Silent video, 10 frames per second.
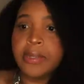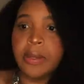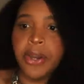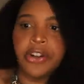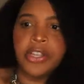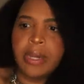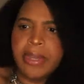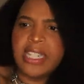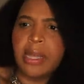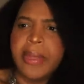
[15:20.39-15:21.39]
was a murder you didn't
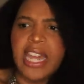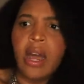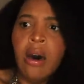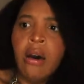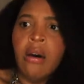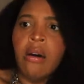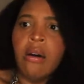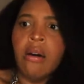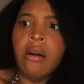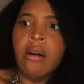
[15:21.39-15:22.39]
mean to commit. Ooh,
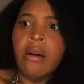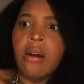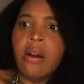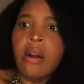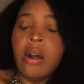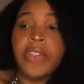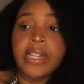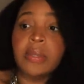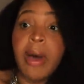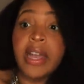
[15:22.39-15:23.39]

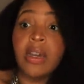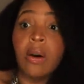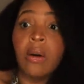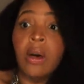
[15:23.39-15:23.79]
that's Michael.